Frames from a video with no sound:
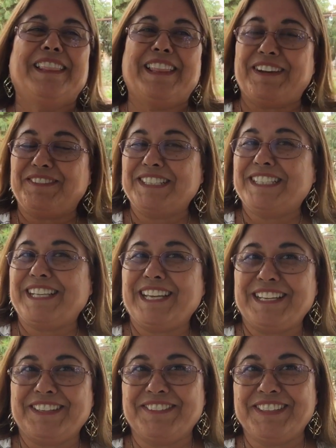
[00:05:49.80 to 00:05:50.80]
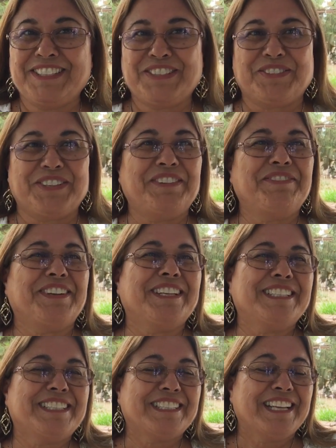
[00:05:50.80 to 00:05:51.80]
That was the end of the story,
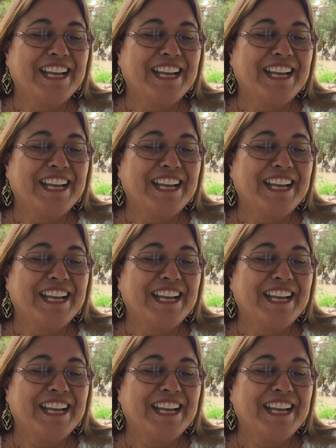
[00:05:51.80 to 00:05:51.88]
friends.